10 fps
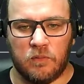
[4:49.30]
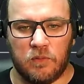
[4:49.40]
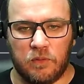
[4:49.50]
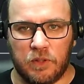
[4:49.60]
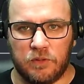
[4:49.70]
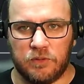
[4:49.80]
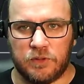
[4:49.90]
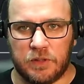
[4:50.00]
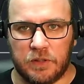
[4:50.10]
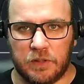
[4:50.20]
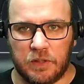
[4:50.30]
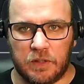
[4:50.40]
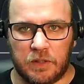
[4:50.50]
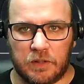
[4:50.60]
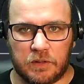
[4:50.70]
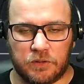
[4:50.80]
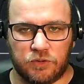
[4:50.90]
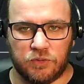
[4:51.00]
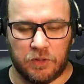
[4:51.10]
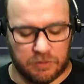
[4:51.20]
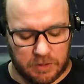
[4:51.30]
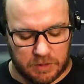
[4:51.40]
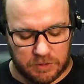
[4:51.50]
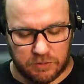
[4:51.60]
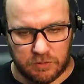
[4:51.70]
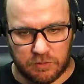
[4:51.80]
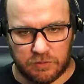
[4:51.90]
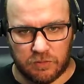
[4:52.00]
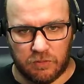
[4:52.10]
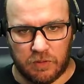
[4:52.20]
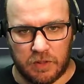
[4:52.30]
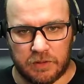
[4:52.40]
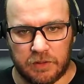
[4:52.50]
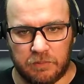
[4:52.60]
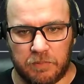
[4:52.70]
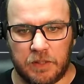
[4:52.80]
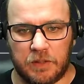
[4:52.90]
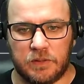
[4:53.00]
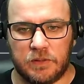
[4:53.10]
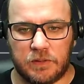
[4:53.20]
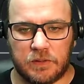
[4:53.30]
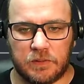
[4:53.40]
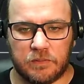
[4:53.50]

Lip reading: we will use here two annotations. One depends